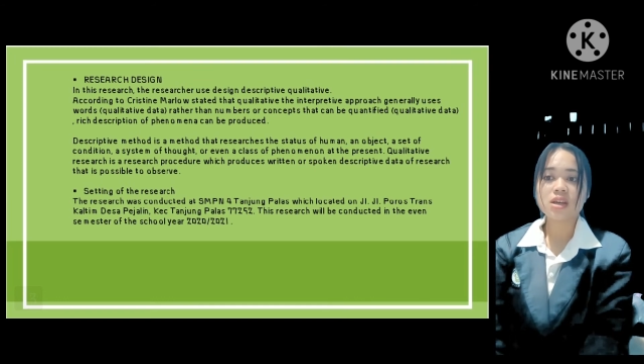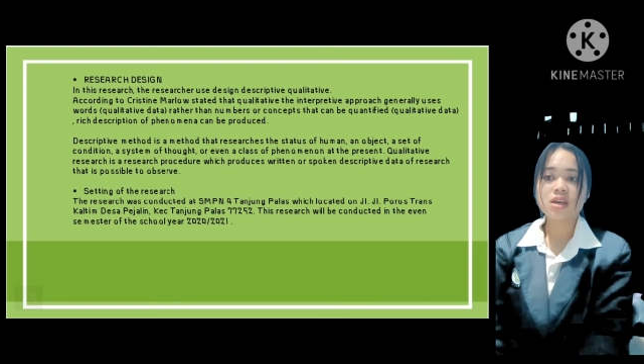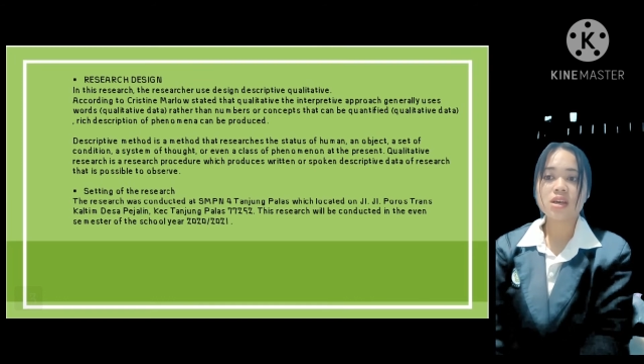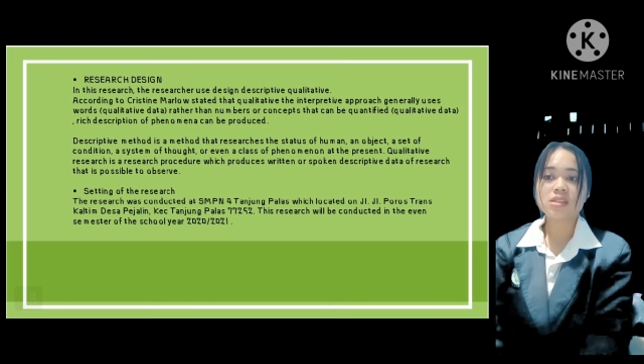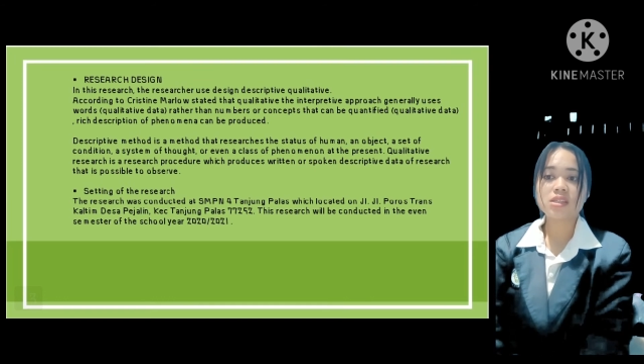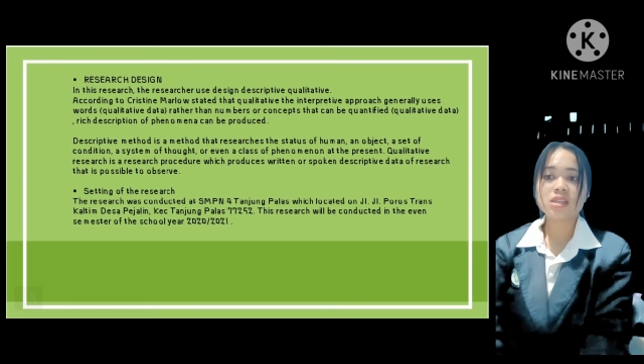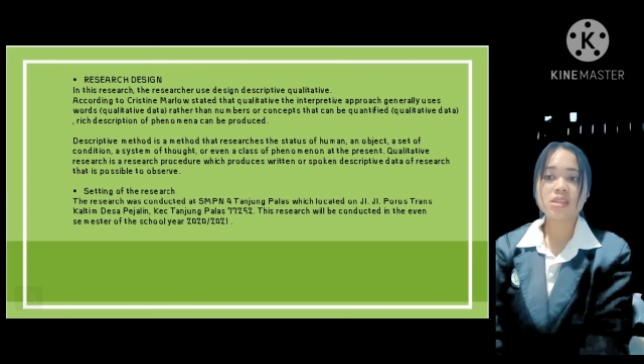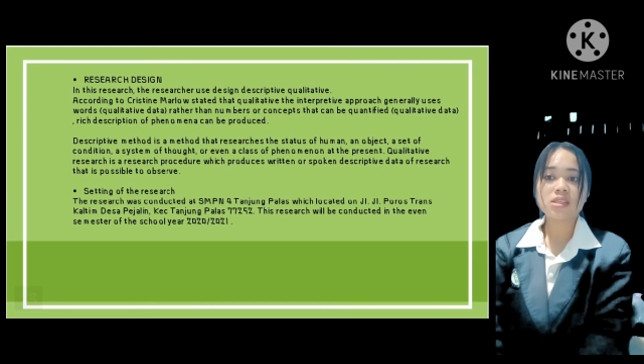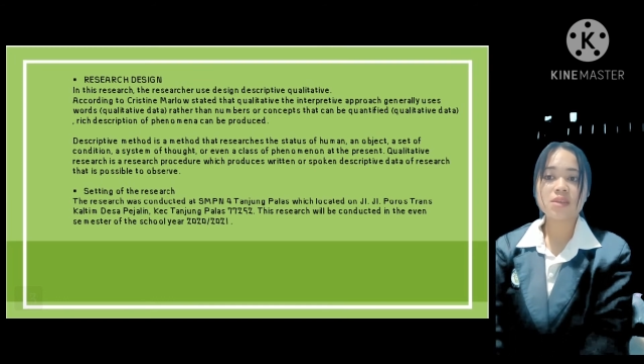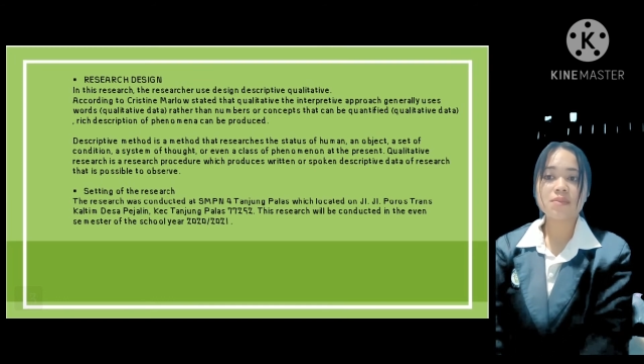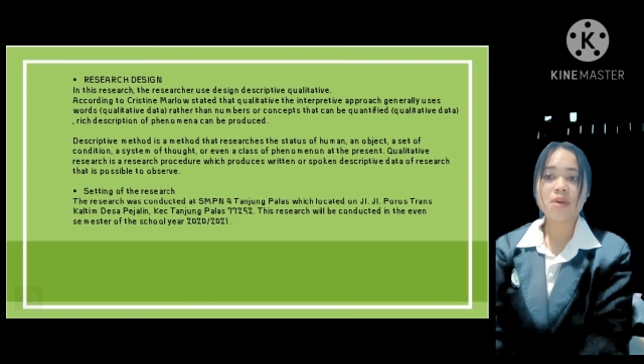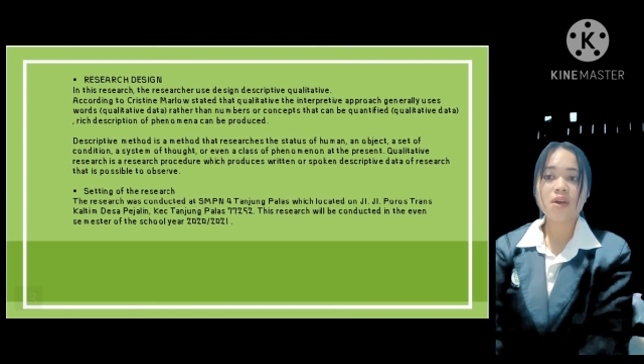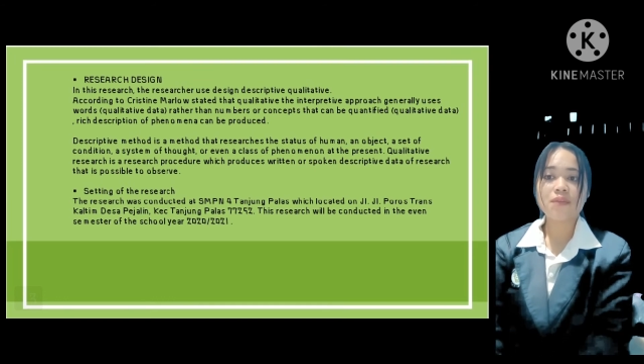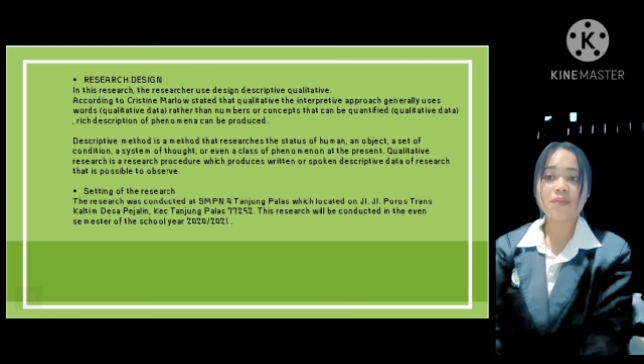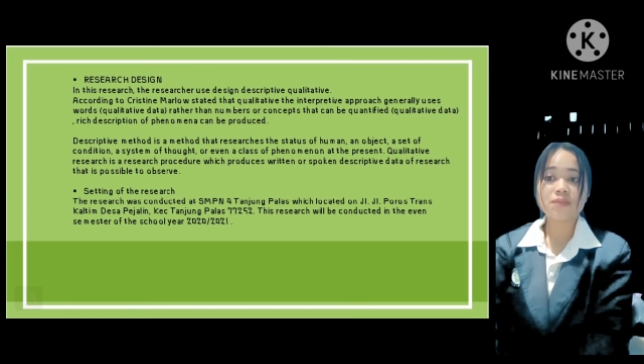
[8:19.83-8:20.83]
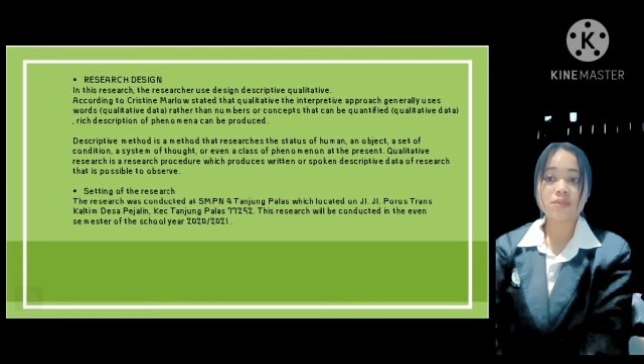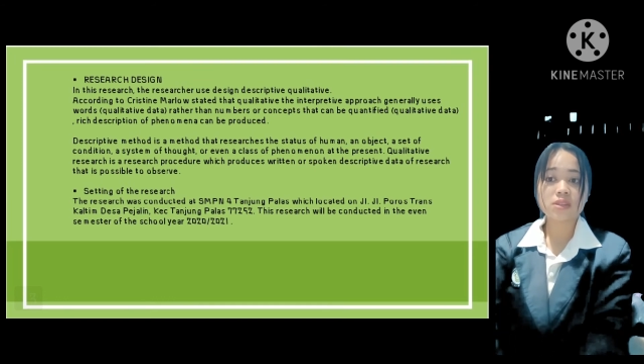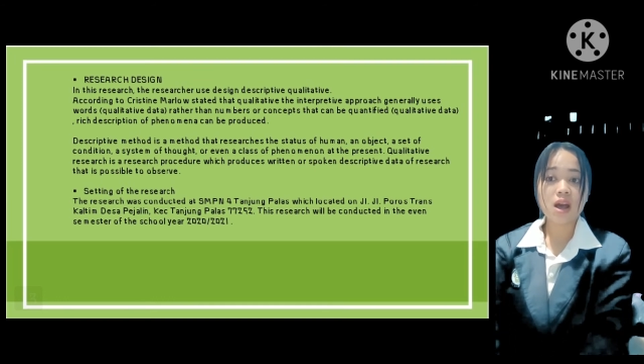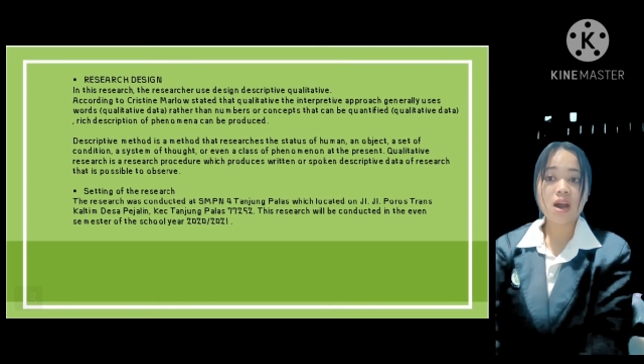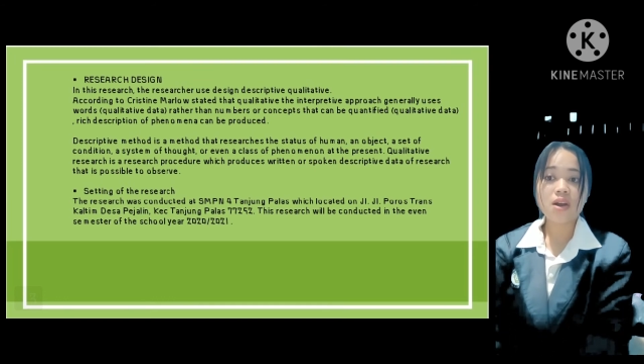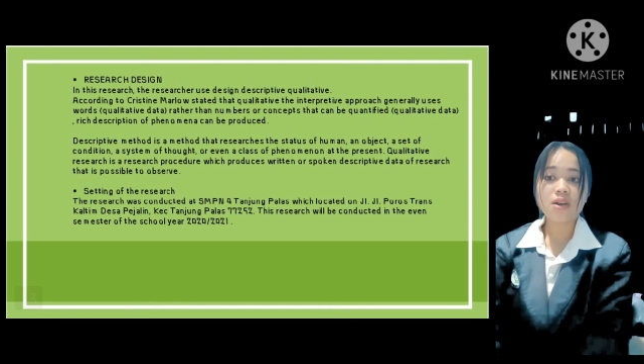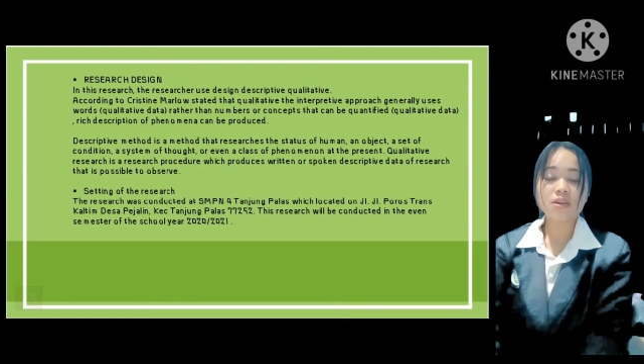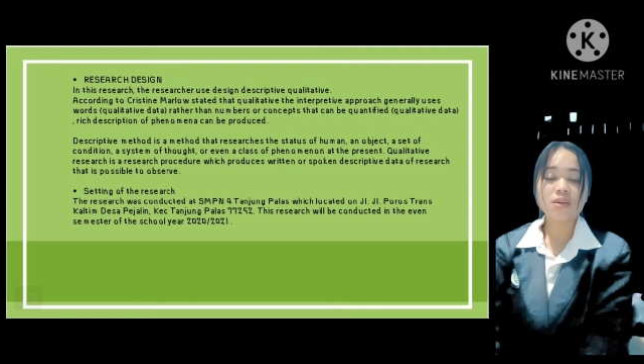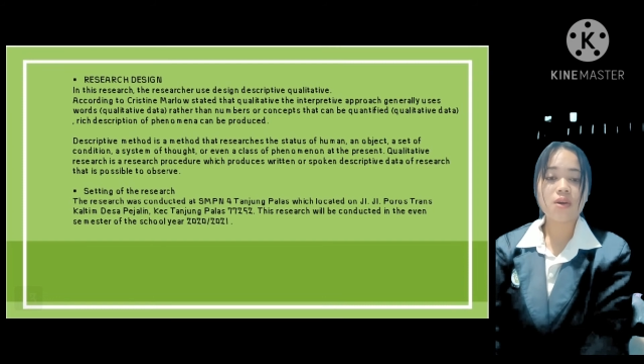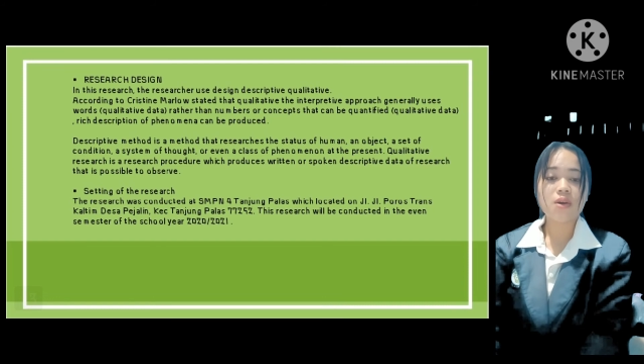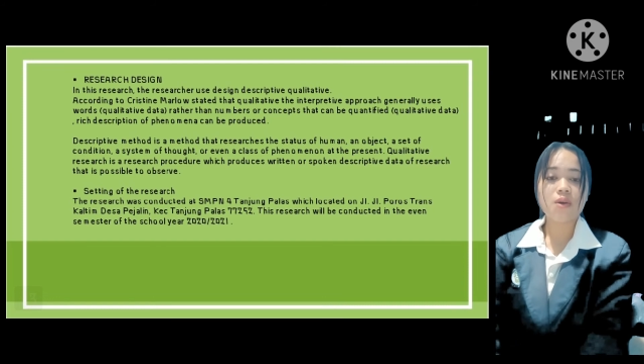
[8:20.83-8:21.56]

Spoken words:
a system of thought,